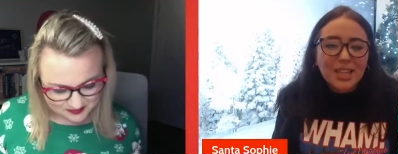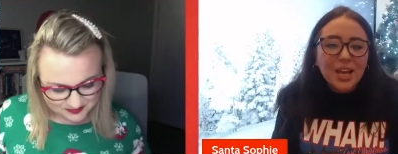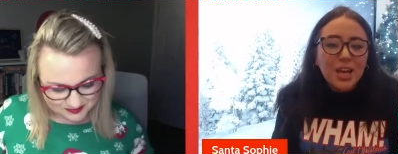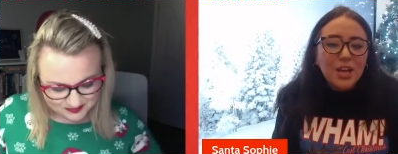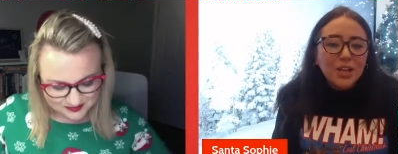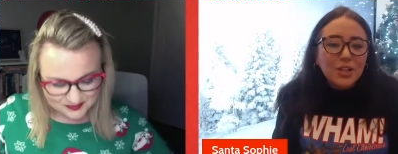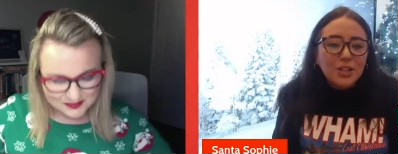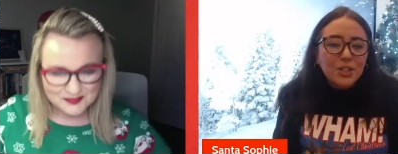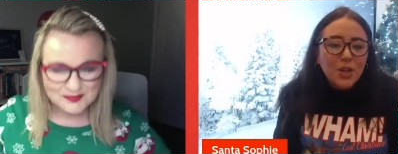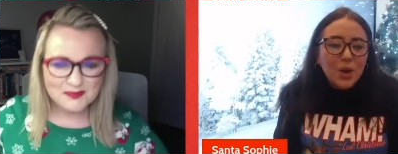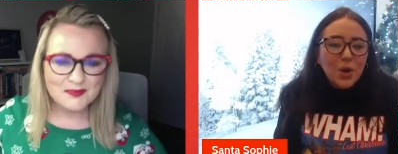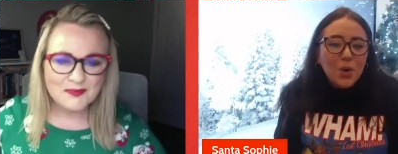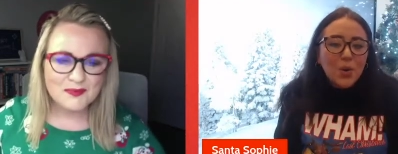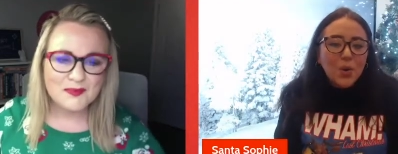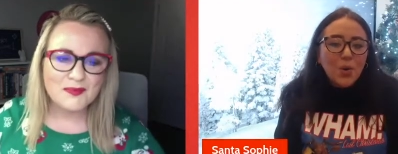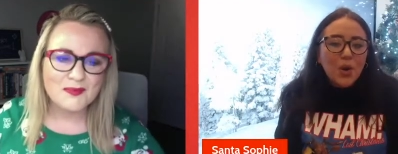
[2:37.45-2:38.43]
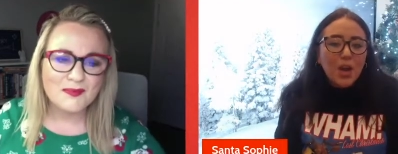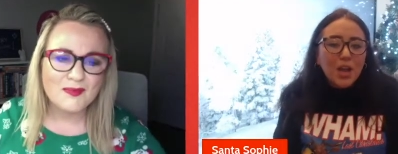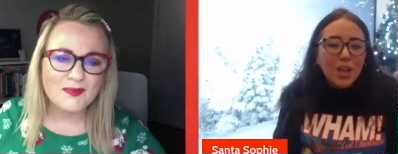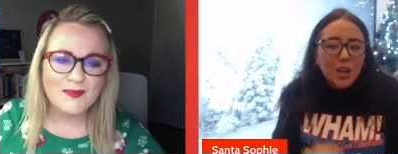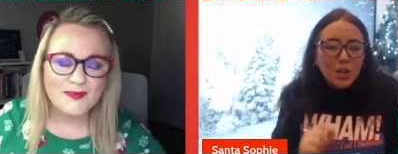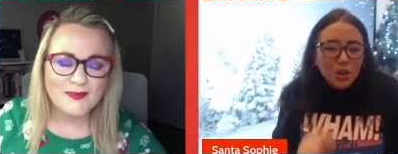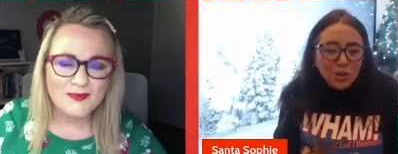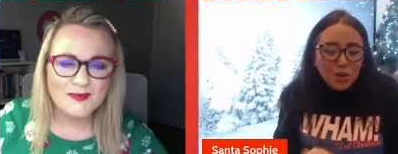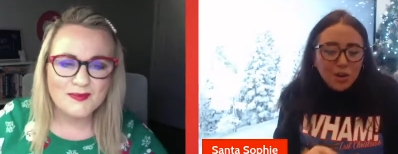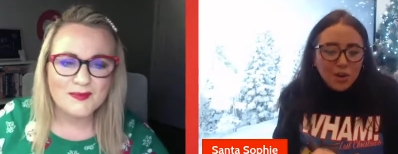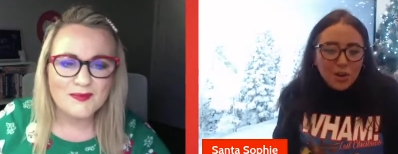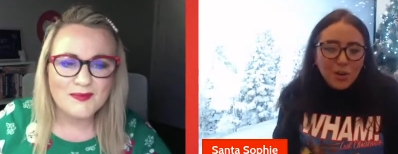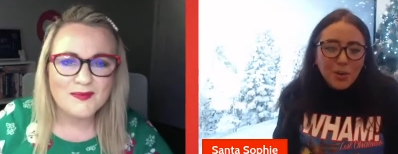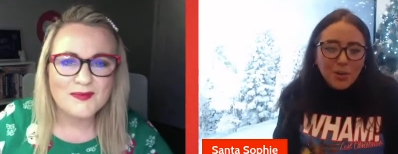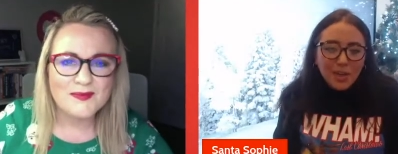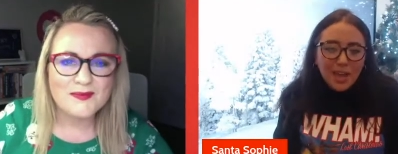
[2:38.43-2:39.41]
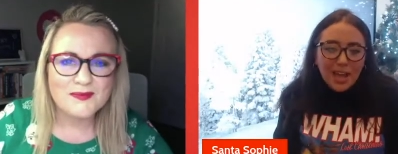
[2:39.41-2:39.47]
Speaker 1: So you're a goal
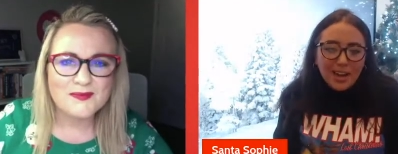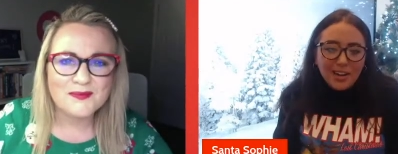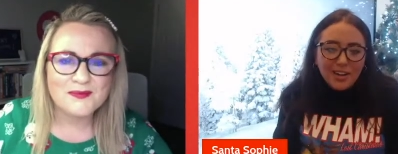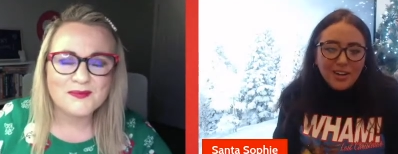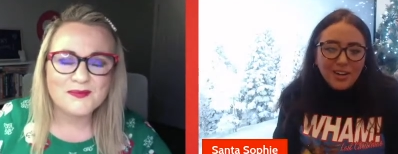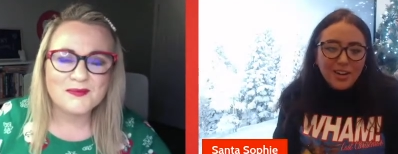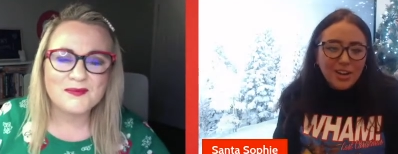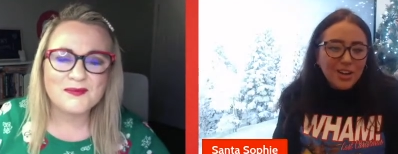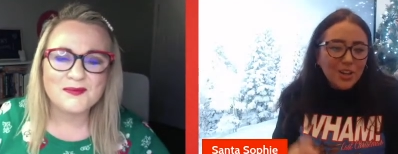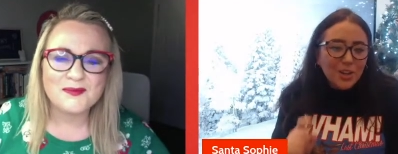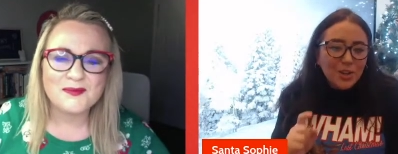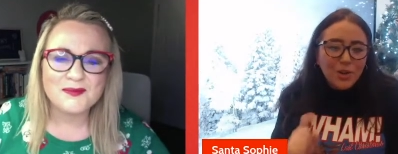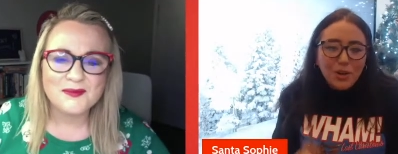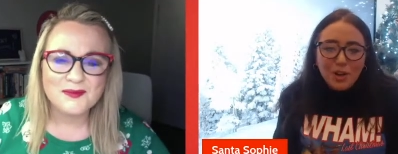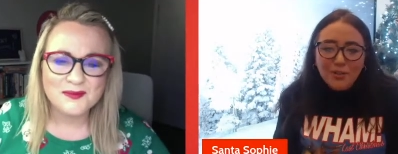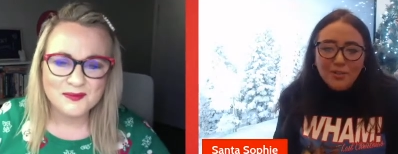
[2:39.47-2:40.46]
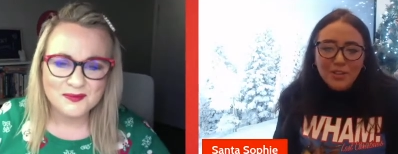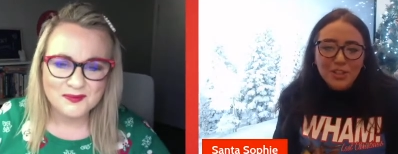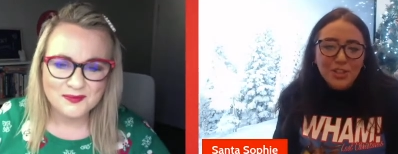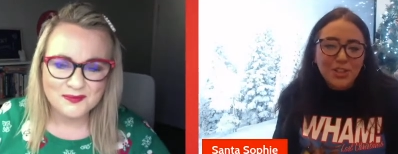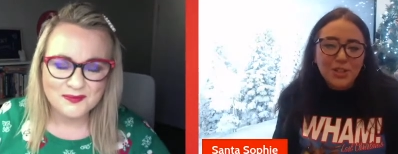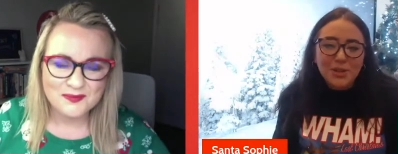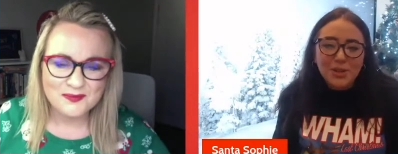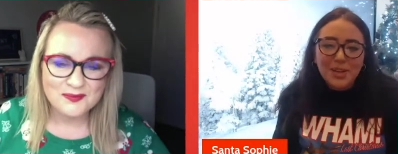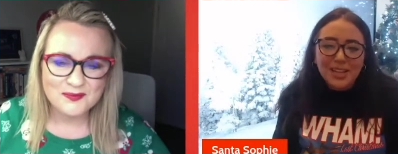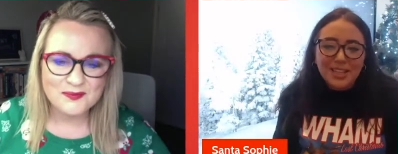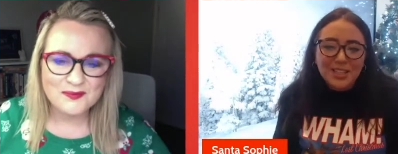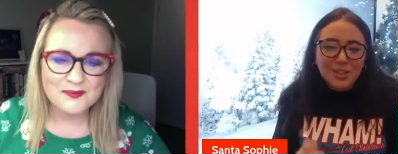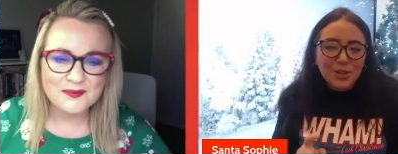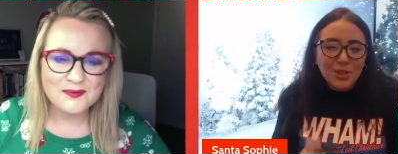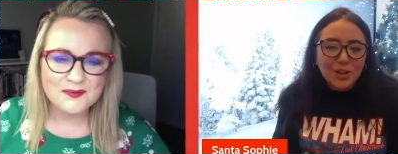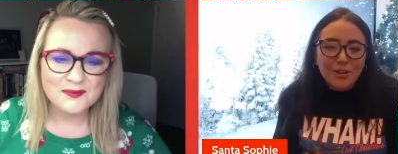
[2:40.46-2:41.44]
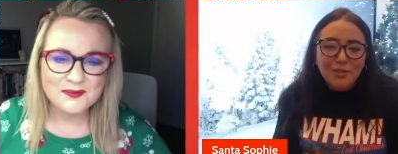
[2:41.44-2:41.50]
getter. You love a to-do list. You
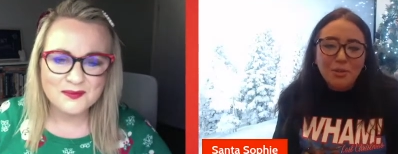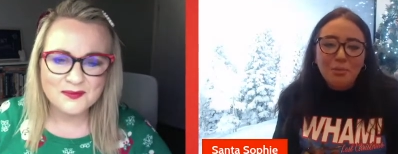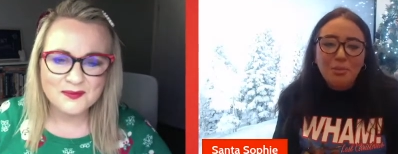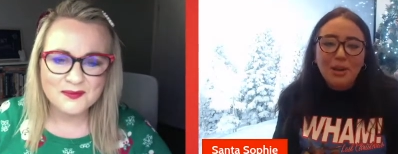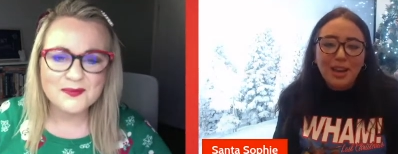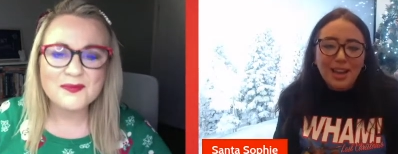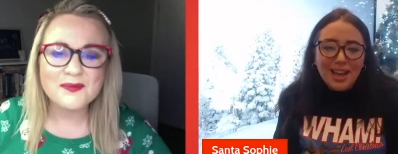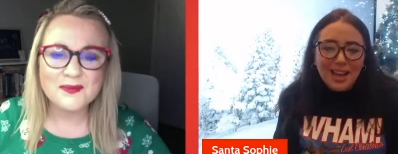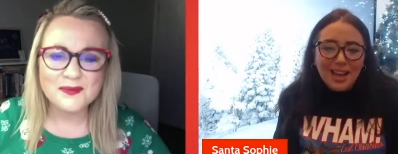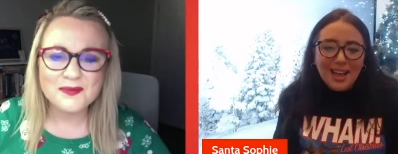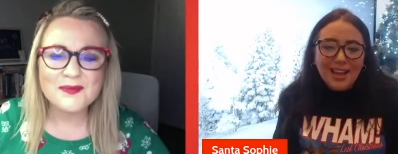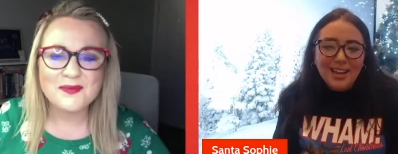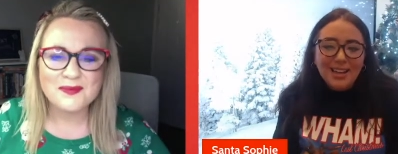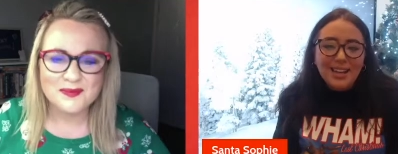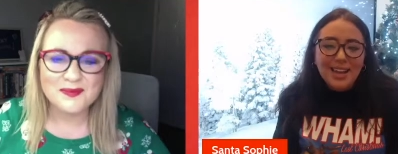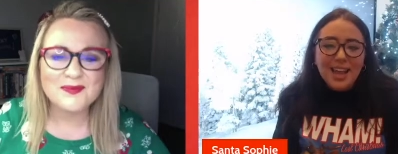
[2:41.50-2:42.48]
love a plan.